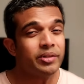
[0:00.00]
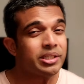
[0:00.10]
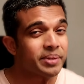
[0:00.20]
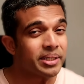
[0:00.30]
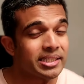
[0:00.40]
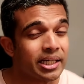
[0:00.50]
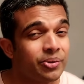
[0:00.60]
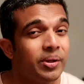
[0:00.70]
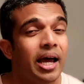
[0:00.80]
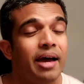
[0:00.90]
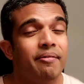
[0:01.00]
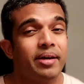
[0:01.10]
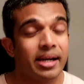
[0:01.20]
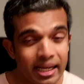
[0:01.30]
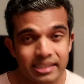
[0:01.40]
which means that you will have
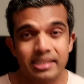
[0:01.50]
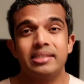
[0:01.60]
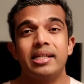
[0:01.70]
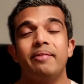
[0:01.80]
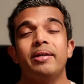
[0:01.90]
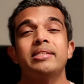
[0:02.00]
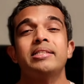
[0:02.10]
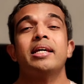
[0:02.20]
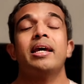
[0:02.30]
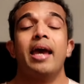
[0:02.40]
lesser savings.